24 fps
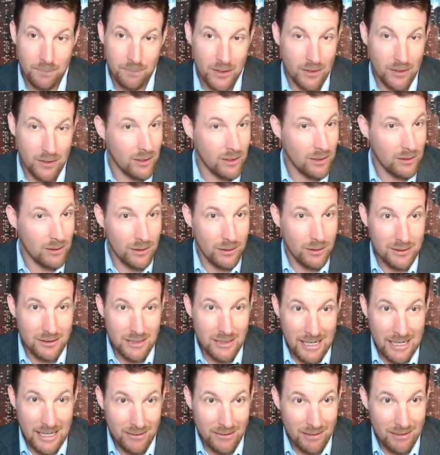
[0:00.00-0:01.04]
You don't always
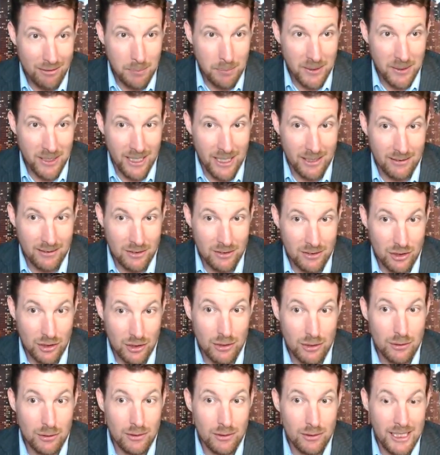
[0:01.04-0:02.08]
have to have a plan. Do
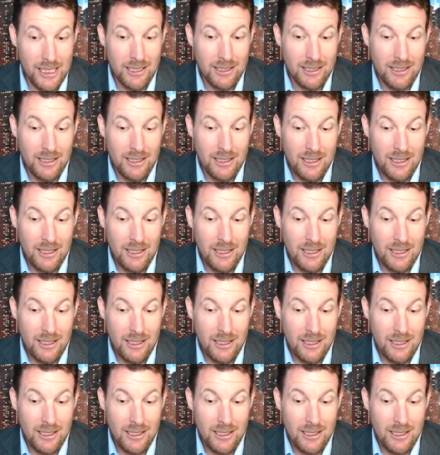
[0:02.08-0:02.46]
you think